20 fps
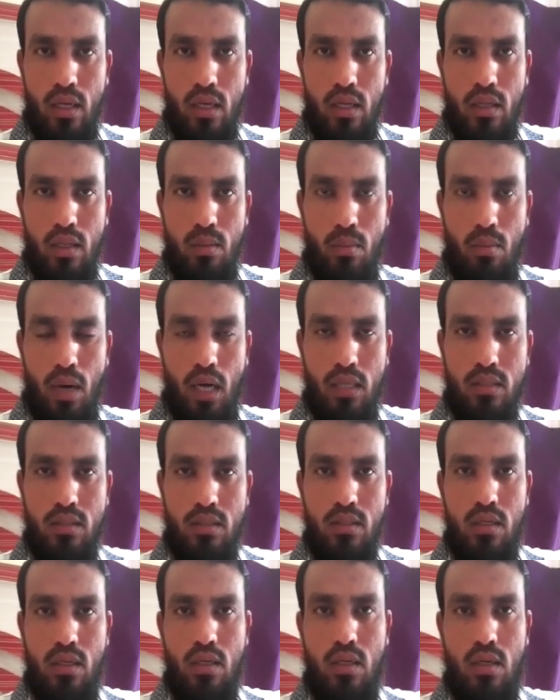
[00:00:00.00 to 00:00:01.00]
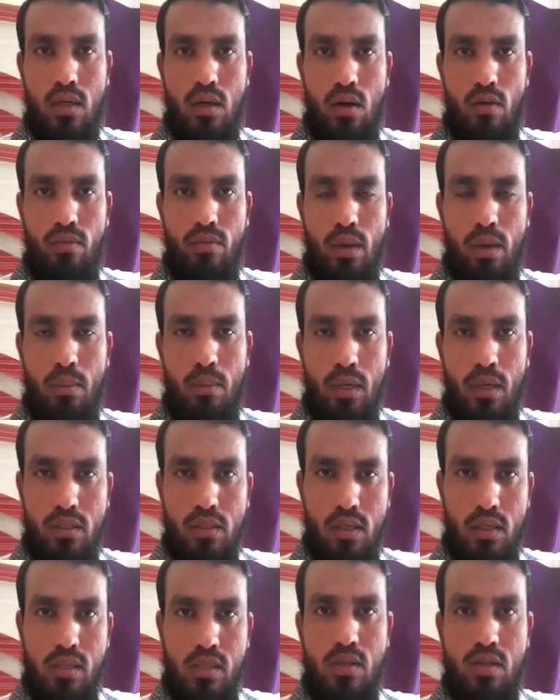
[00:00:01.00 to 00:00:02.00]
the mass of my
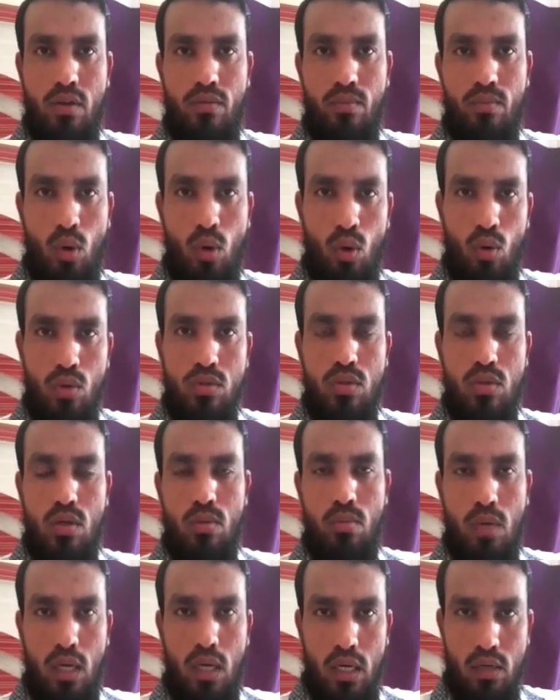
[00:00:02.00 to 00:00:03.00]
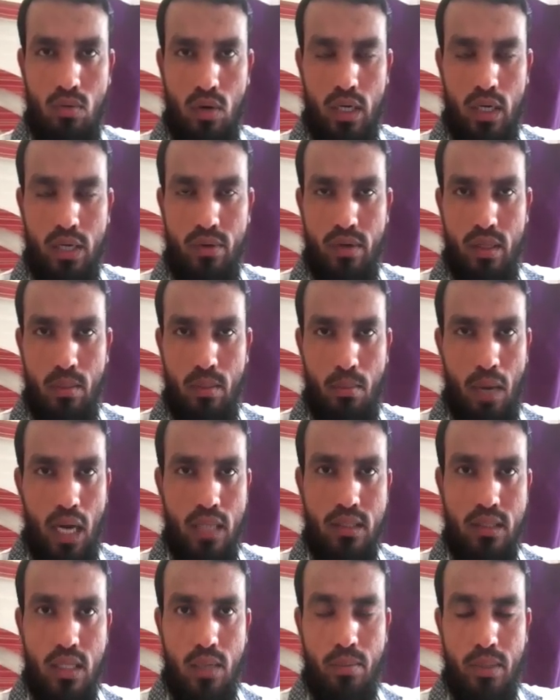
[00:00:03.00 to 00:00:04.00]
muscles or bones or blood, whatever the
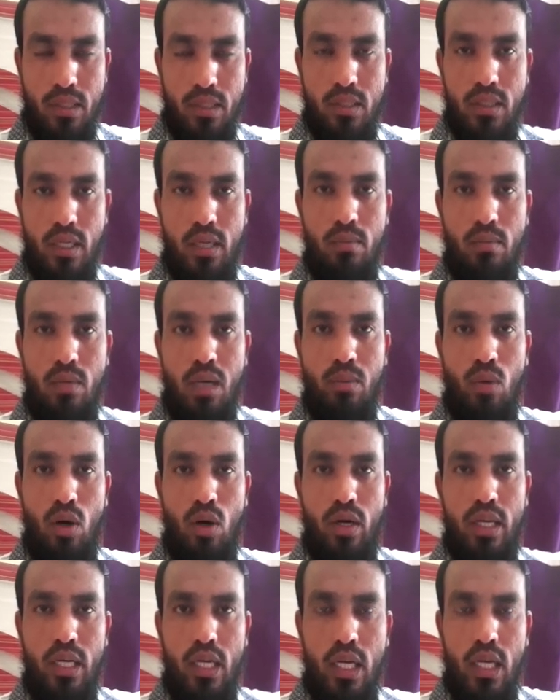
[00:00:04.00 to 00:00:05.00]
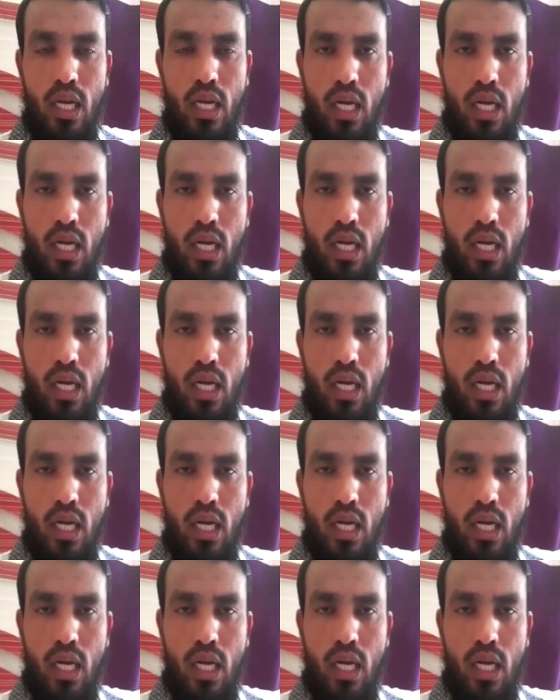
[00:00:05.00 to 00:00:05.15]
mass are present in my body,